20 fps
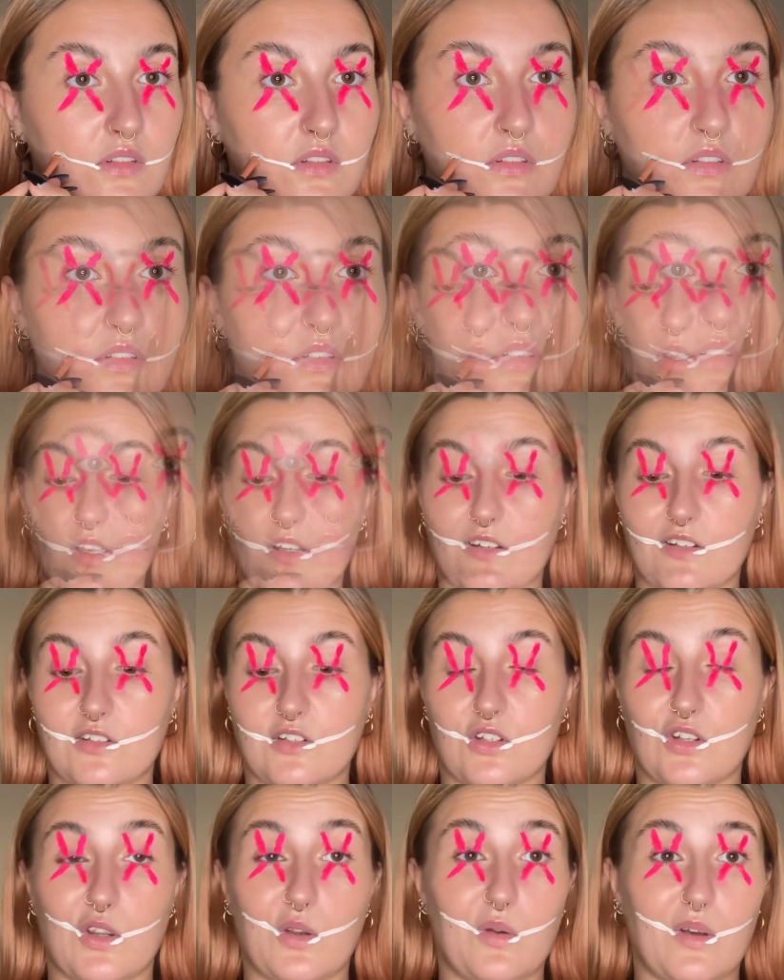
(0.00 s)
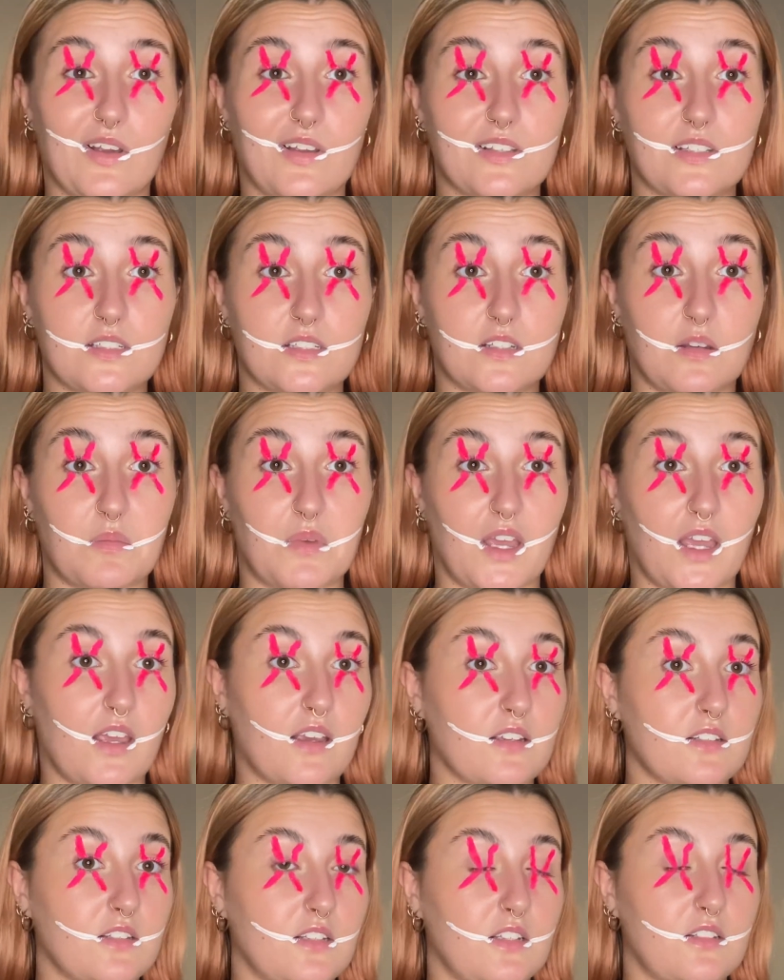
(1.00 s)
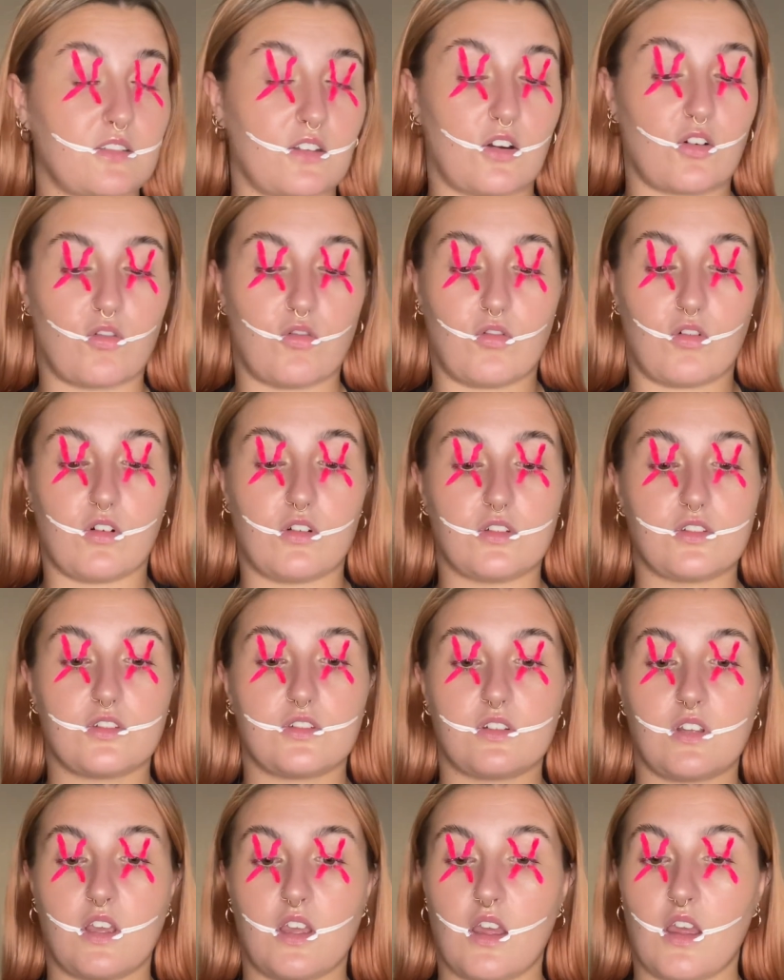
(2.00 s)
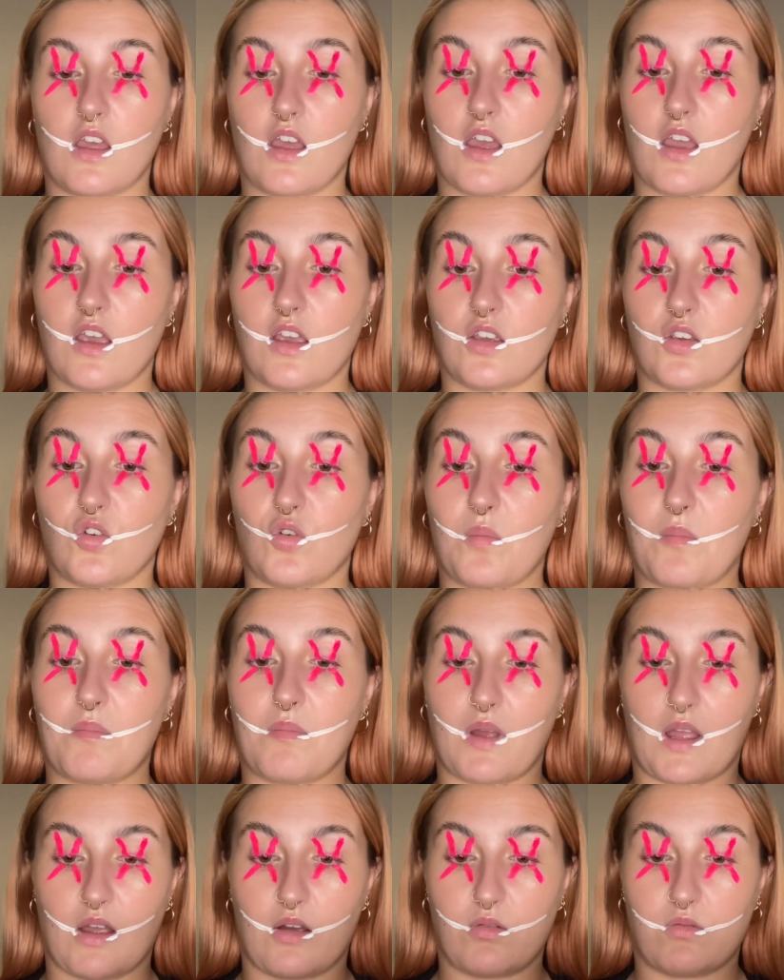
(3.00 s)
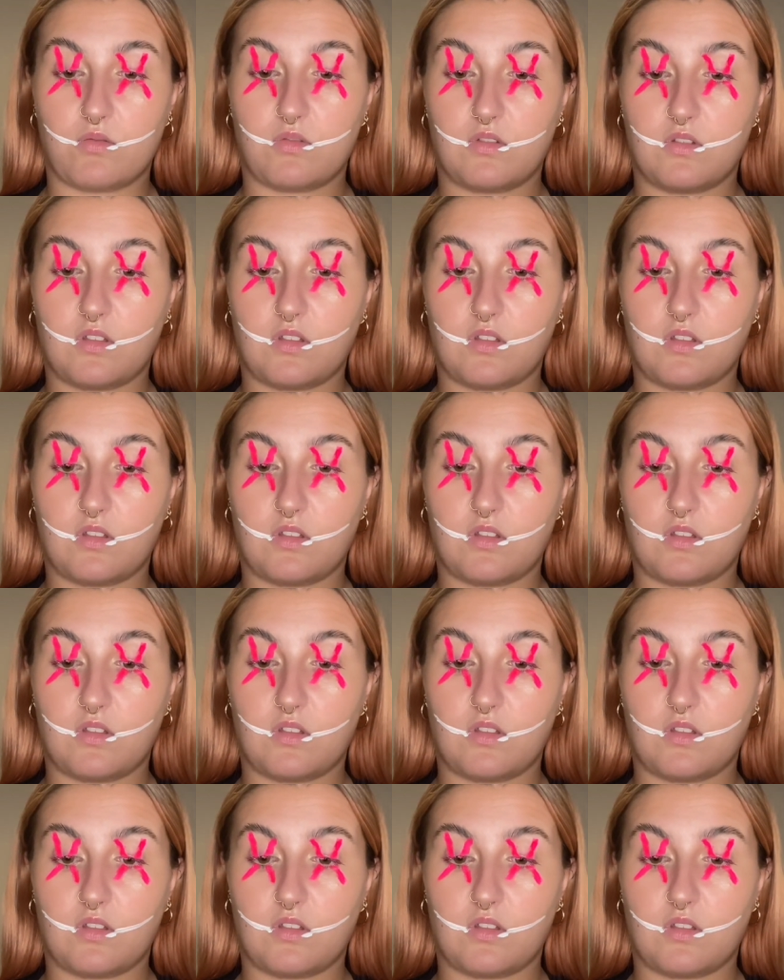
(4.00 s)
We're going to do some X's across your mouth